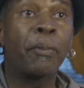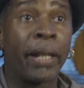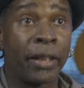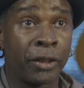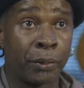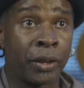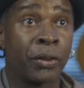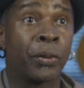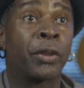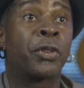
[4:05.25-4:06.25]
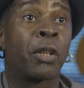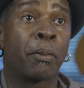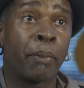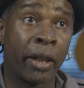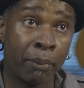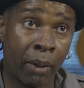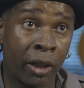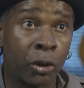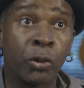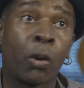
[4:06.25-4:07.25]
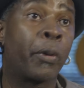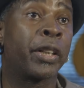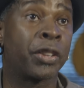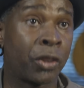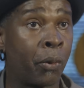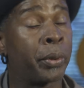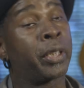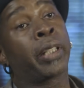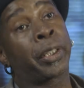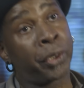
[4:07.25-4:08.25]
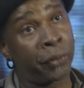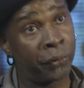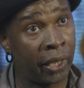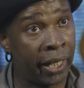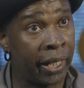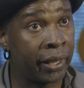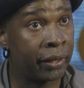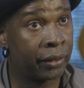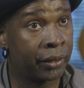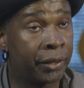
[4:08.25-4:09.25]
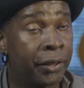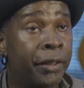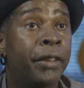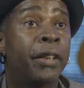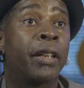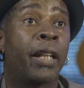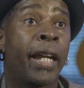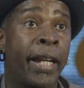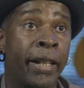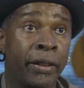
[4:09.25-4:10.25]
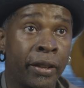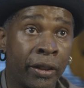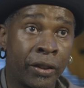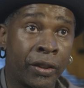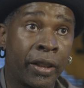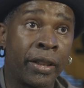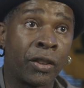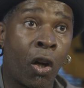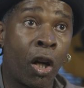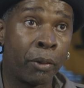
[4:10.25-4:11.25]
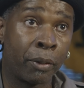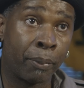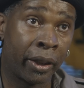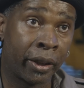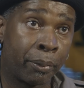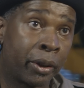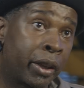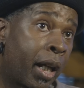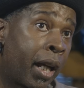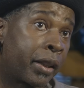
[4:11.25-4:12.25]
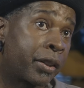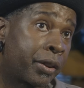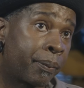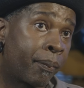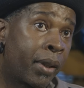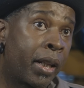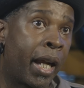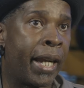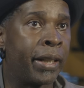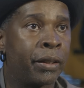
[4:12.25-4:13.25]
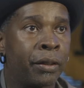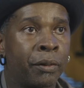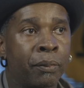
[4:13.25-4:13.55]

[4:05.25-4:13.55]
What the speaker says: the Band of Gypsies with the drummer Buddy Miles, who's already a star with the Electric Flag, and his army buddy Billy Cox. And